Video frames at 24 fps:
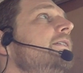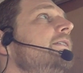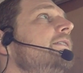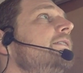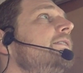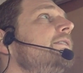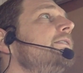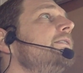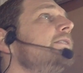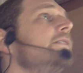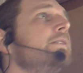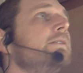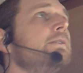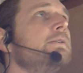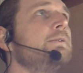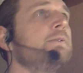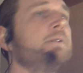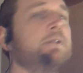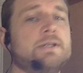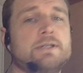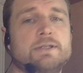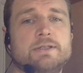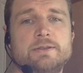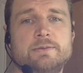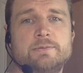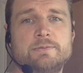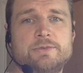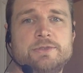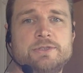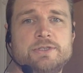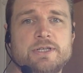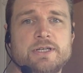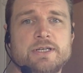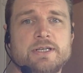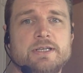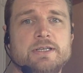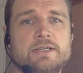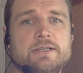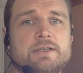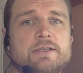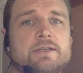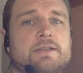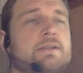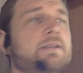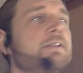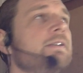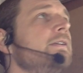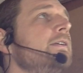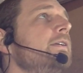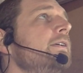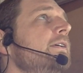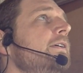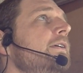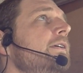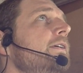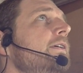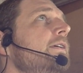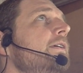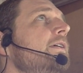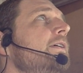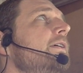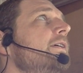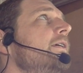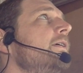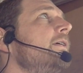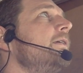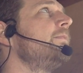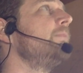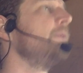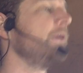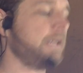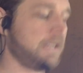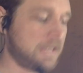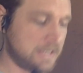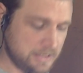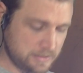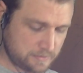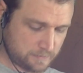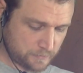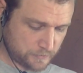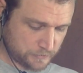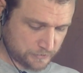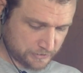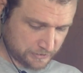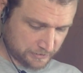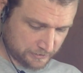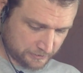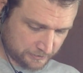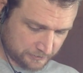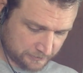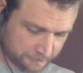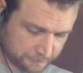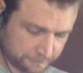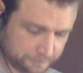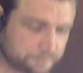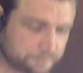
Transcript: so I am checking all my cameras here.